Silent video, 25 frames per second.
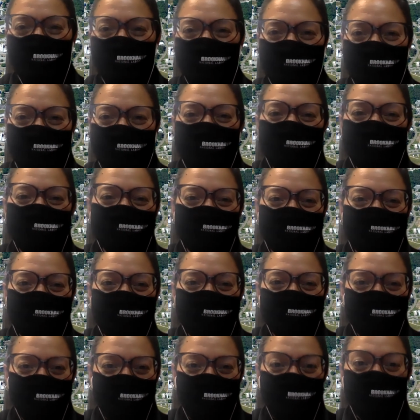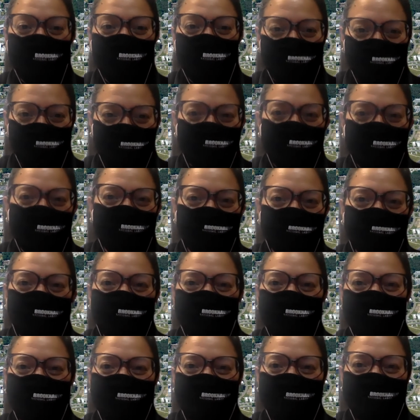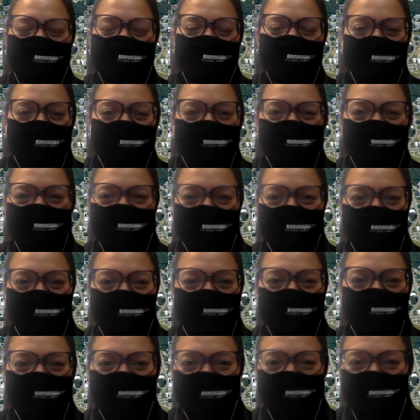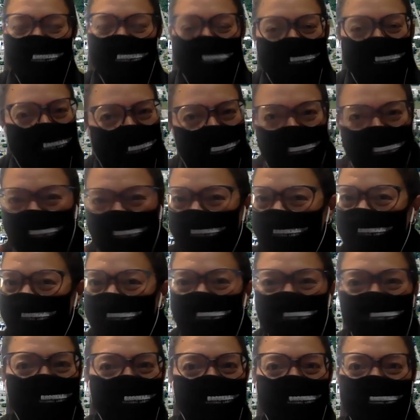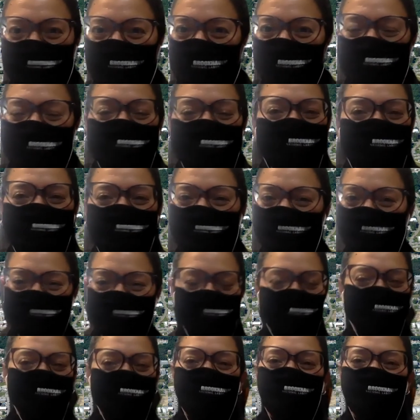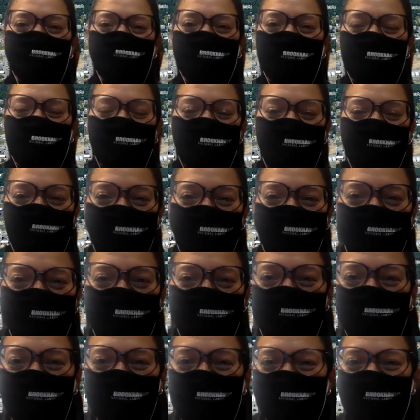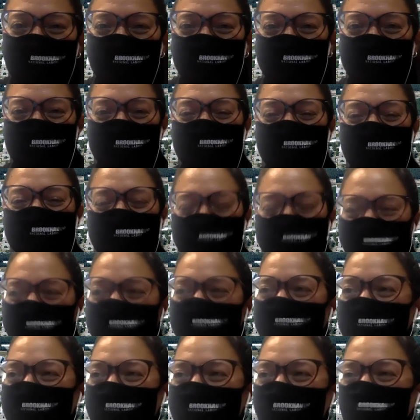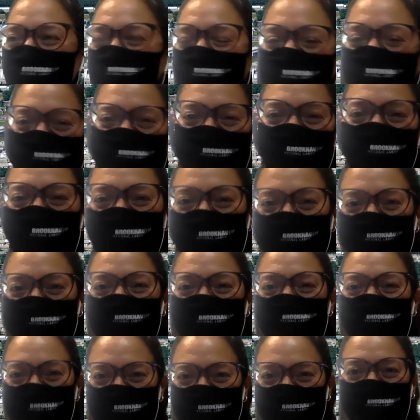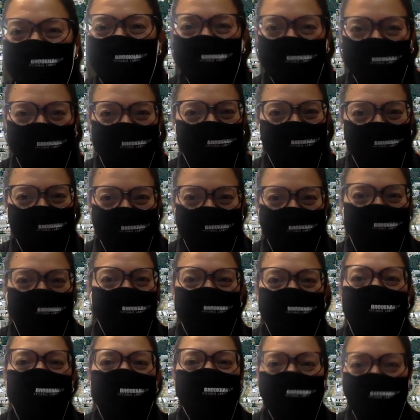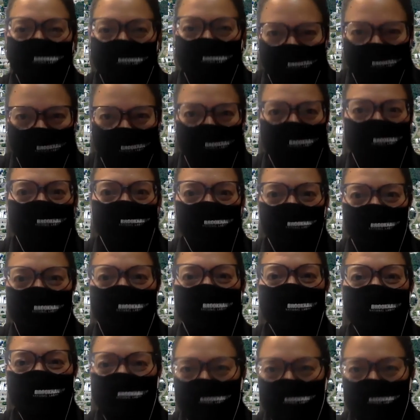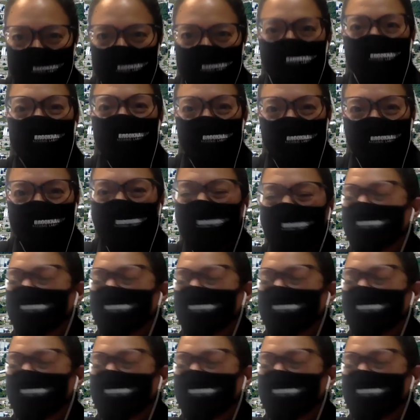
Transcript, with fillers: to tell, a journey to travel, and that that is different for all of us. So you know, so just because it it, it, it takes it will take time, when you get